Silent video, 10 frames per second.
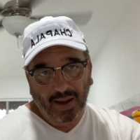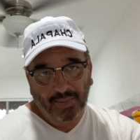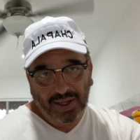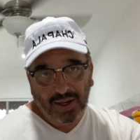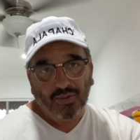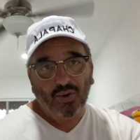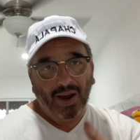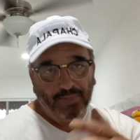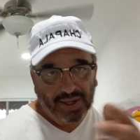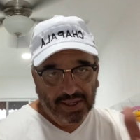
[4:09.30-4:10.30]
He grew
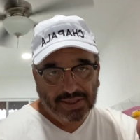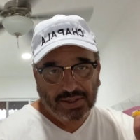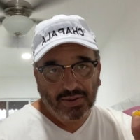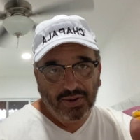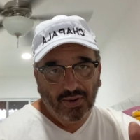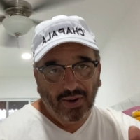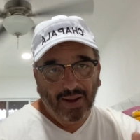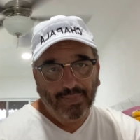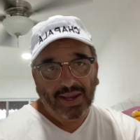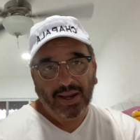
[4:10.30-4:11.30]
up in Eastern
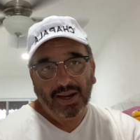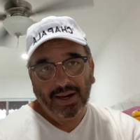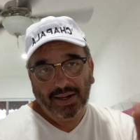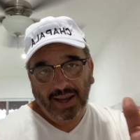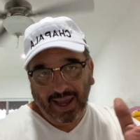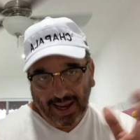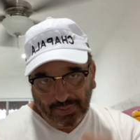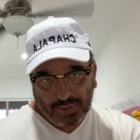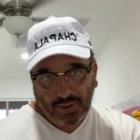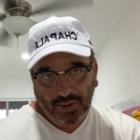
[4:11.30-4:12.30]
Europe, and
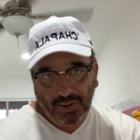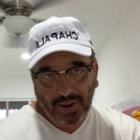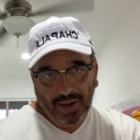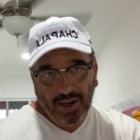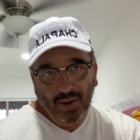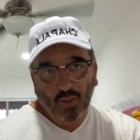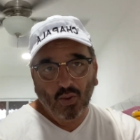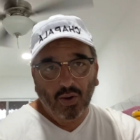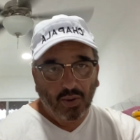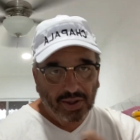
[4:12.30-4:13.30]
after
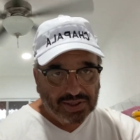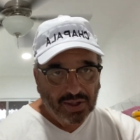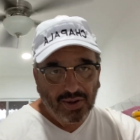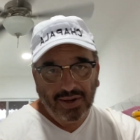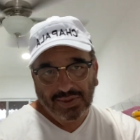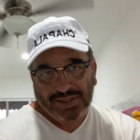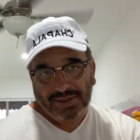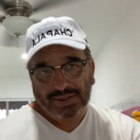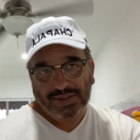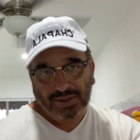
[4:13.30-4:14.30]
World War II, he was
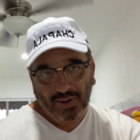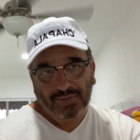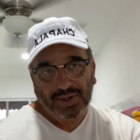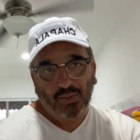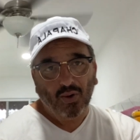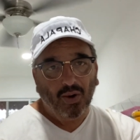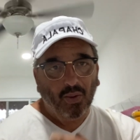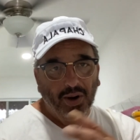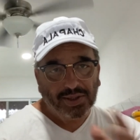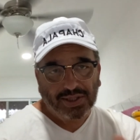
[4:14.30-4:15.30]
served in World
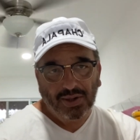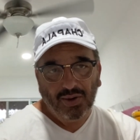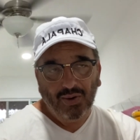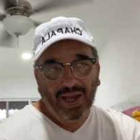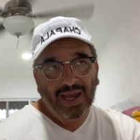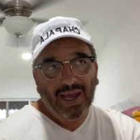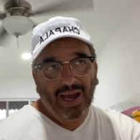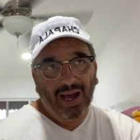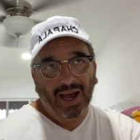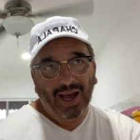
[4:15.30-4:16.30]
War II.
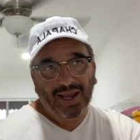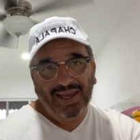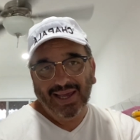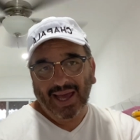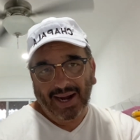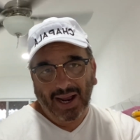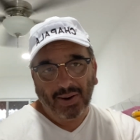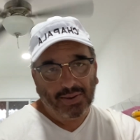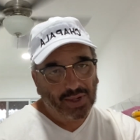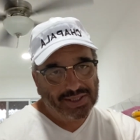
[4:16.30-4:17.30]
He got
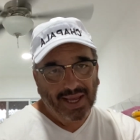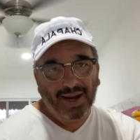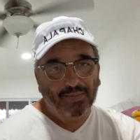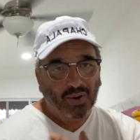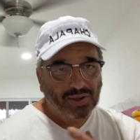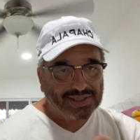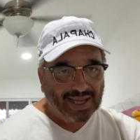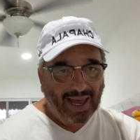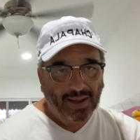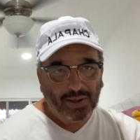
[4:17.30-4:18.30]
out, he went to Edinburgh,
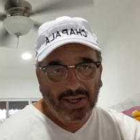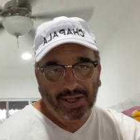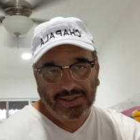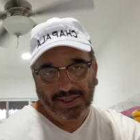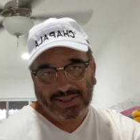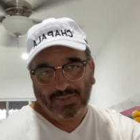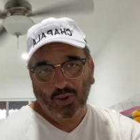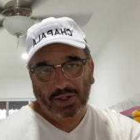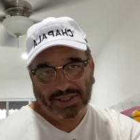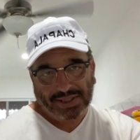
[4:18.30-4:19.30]
Scotland, did some
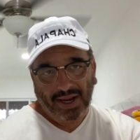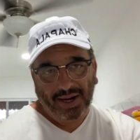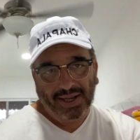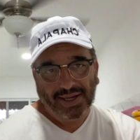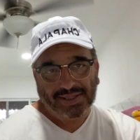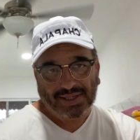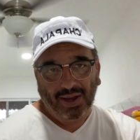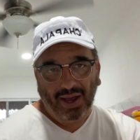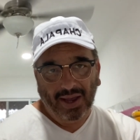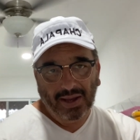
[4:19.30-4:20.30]
more studies
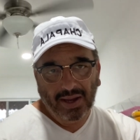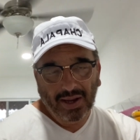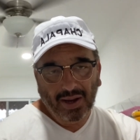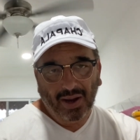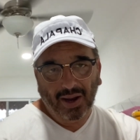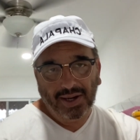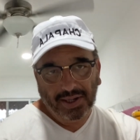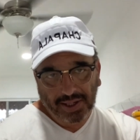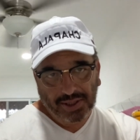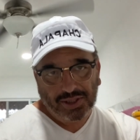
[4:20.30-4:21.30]

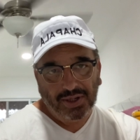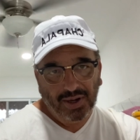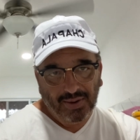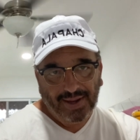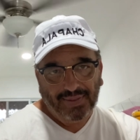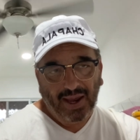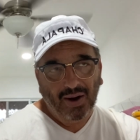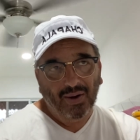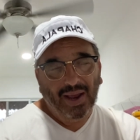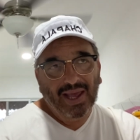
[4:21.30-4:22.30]
in engineering
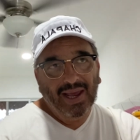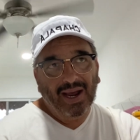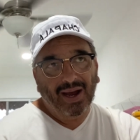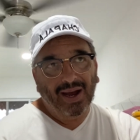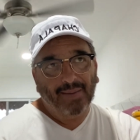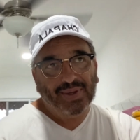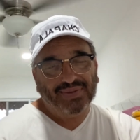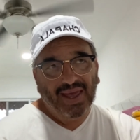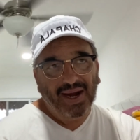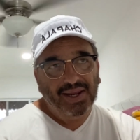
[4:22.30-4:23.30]
there.
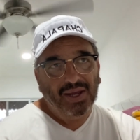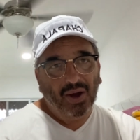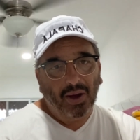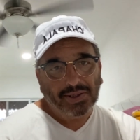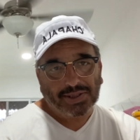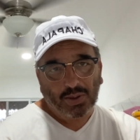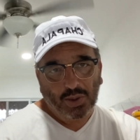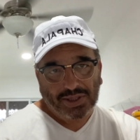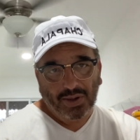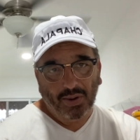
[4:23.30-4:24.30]
But then he also was